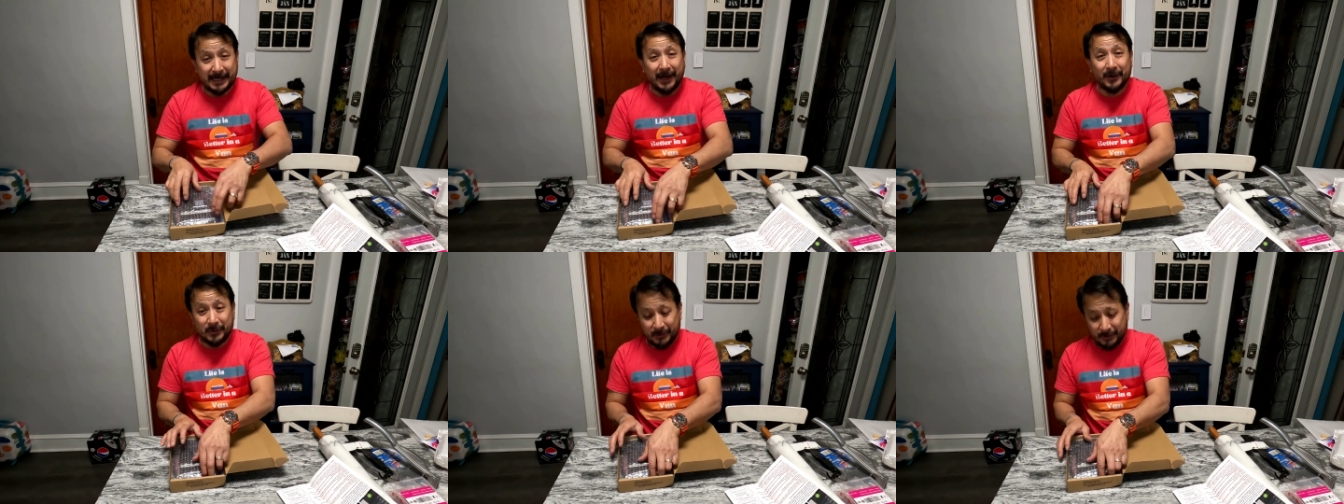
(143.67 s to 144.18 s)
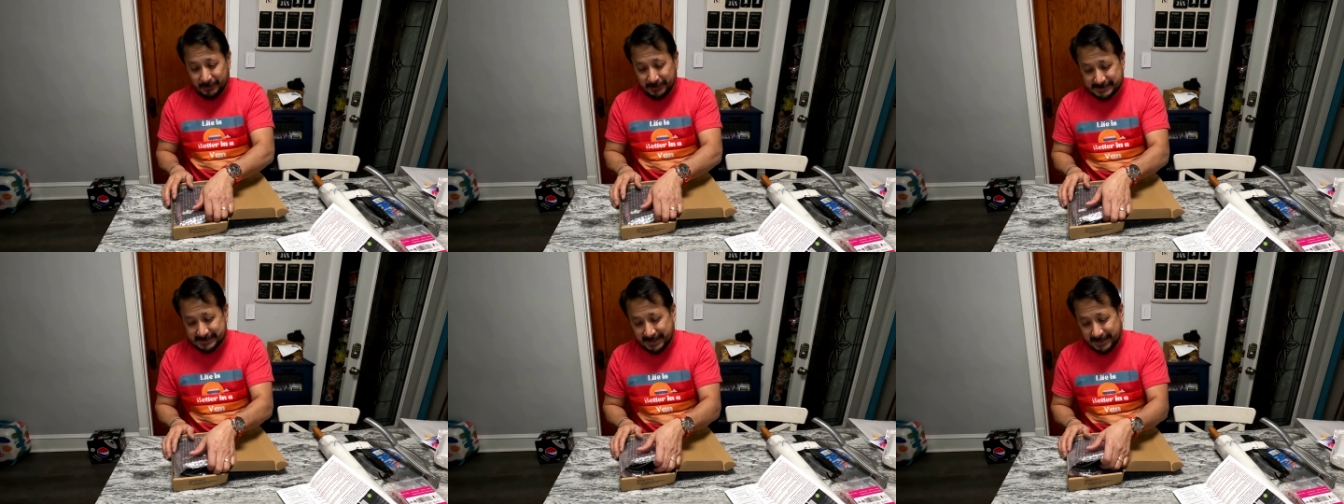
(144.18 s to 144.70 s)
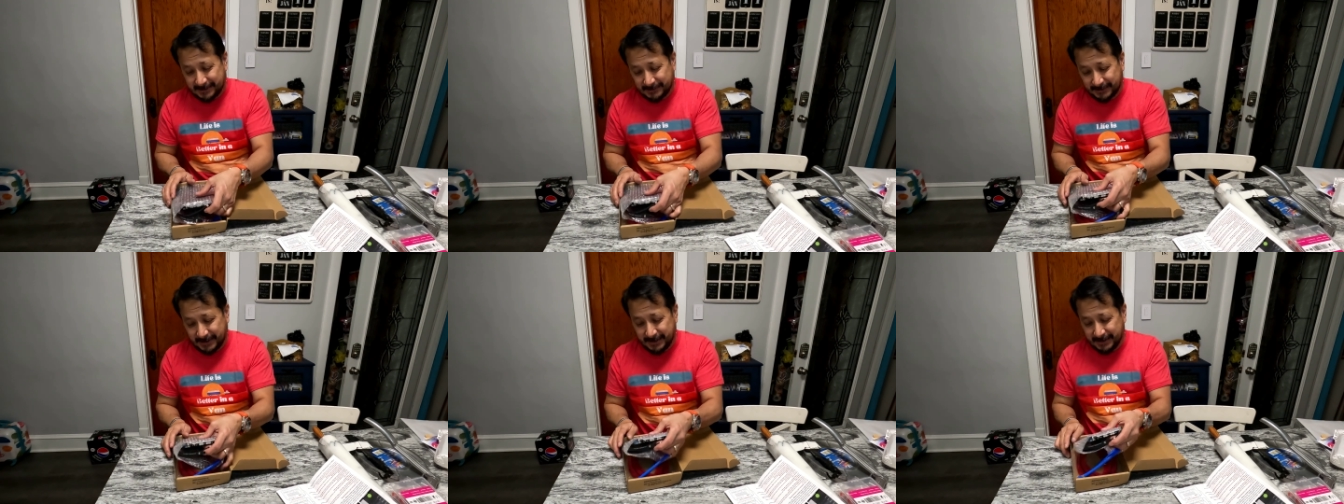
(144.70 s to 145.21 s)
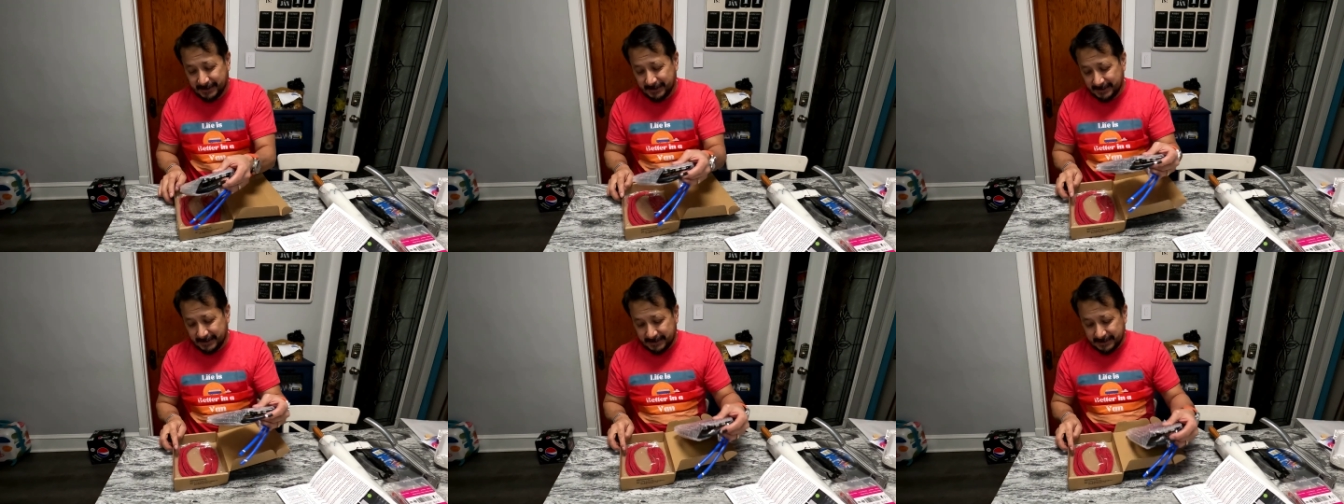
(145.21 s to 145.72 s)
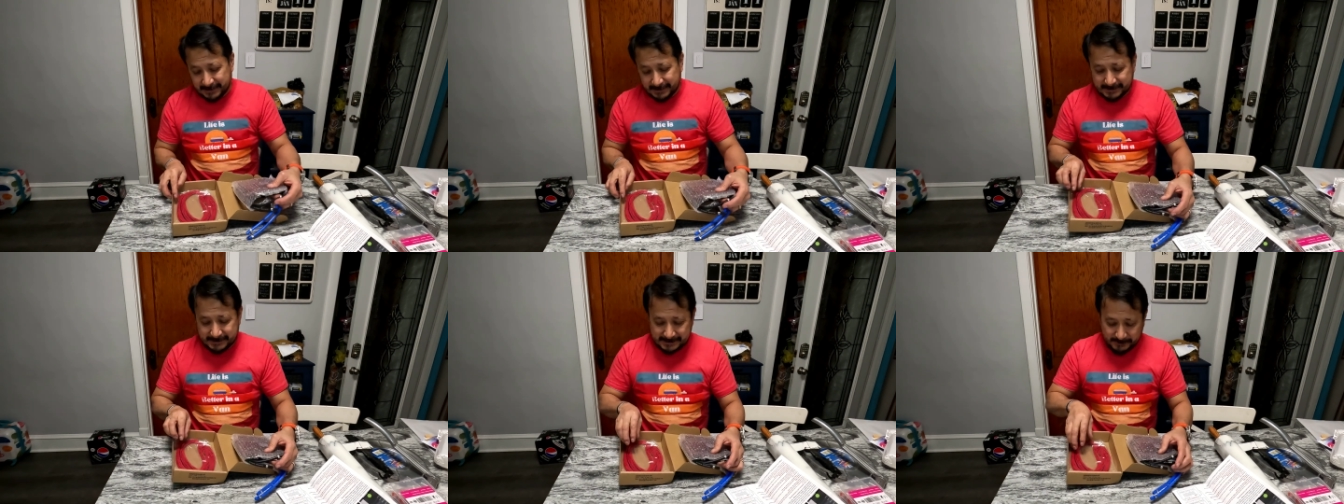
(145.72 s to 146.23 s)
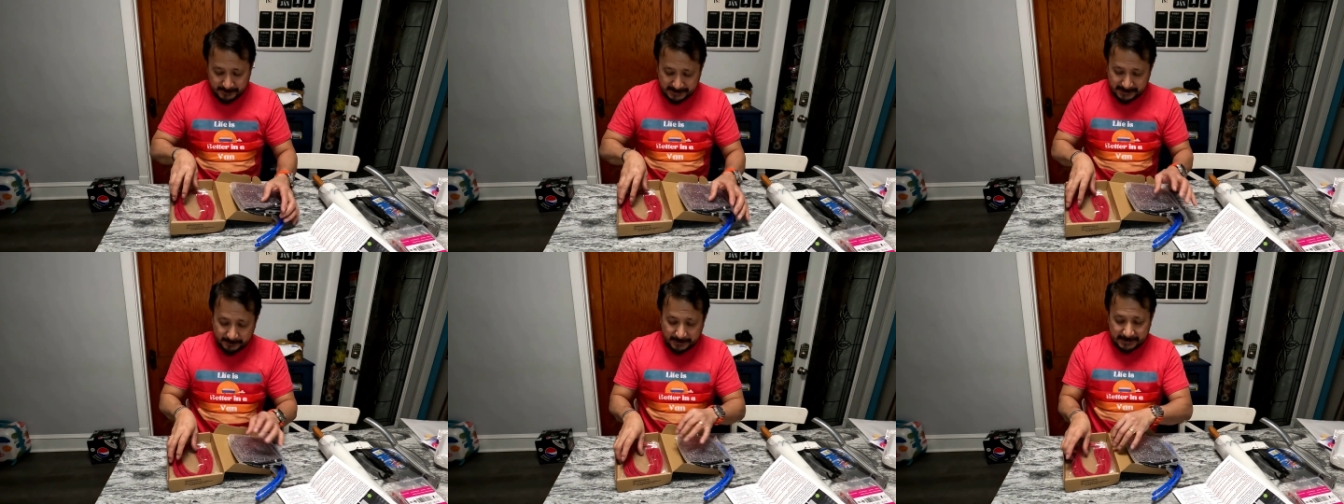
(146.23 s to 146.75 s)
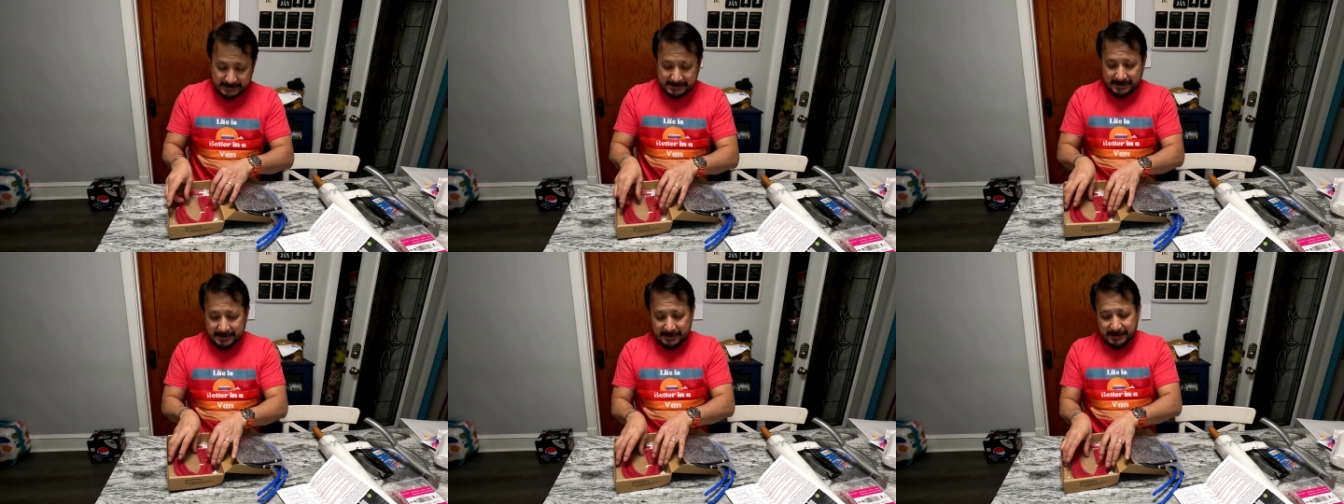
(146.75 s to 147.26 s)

How cool is that, okay? This is the BMS.